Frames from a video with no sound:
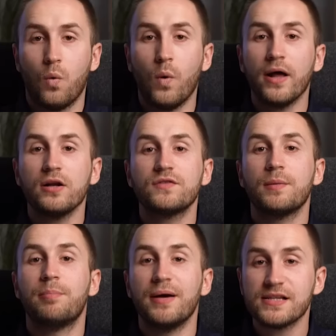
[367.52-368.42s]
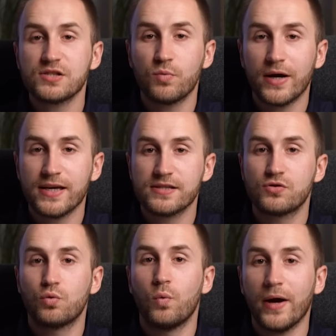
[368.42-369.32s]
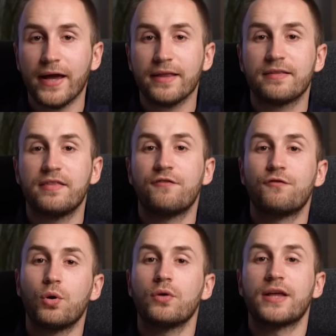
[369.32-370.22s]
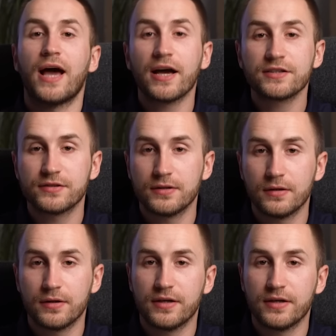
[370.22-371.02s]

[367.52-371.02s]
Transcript: One of the best ways to weight the front axle